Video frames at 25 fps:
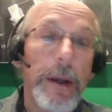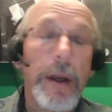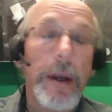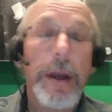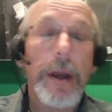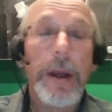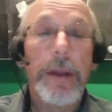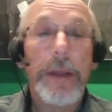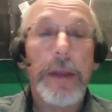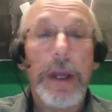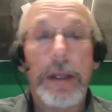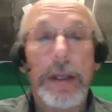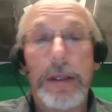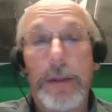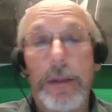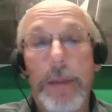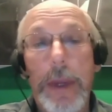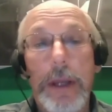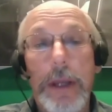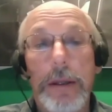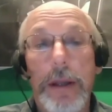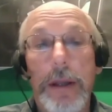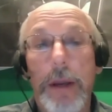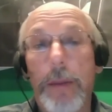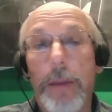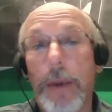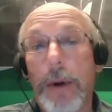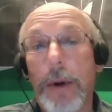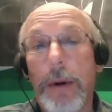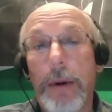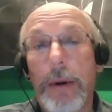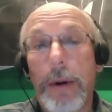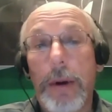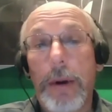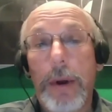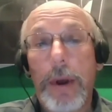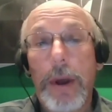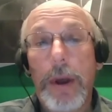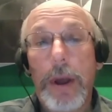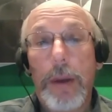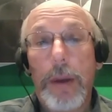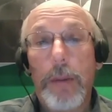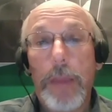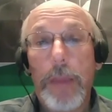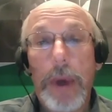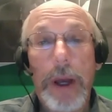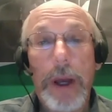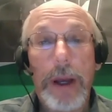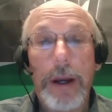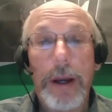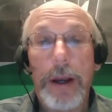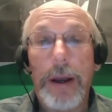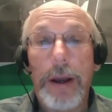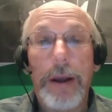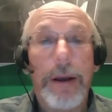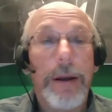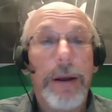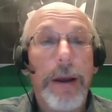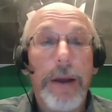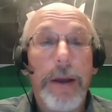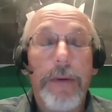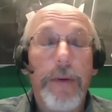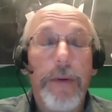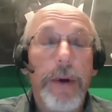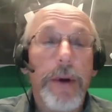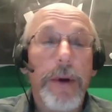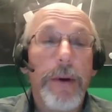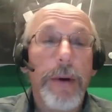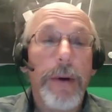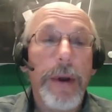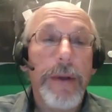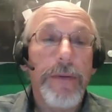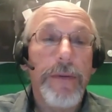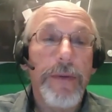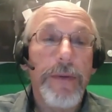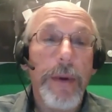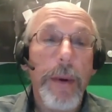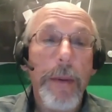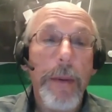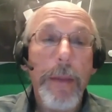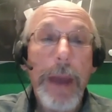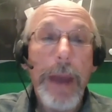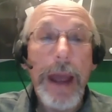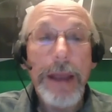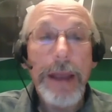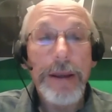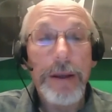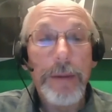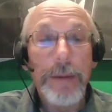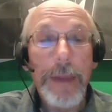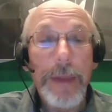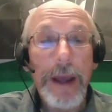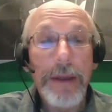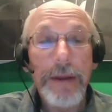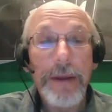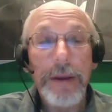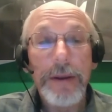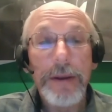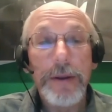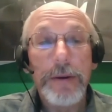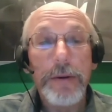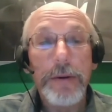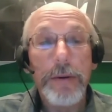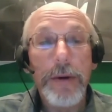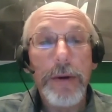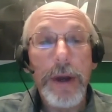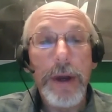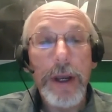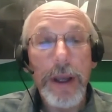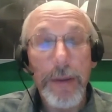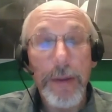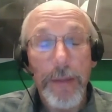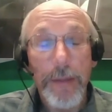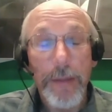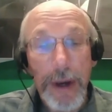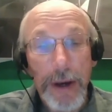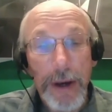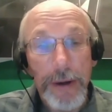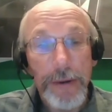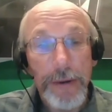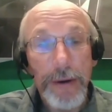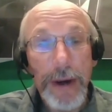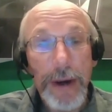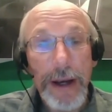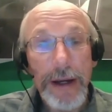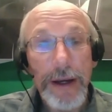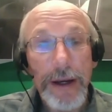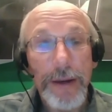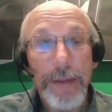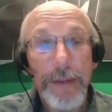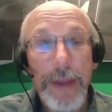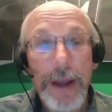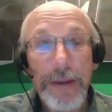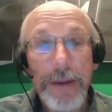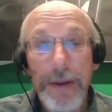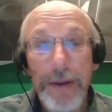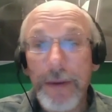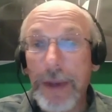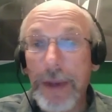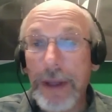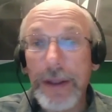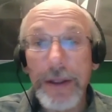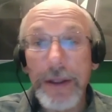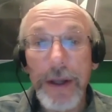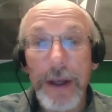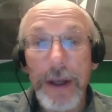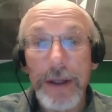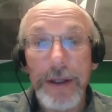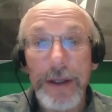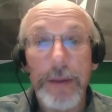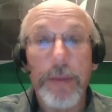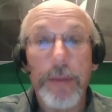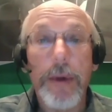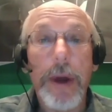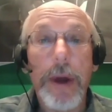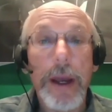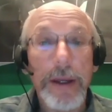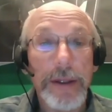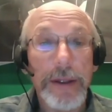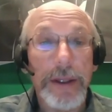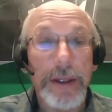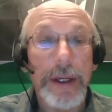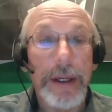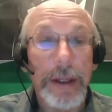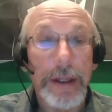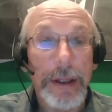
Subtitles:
That's a big number. But if we're going from a manual method to a computer-aided method, that's not surprising.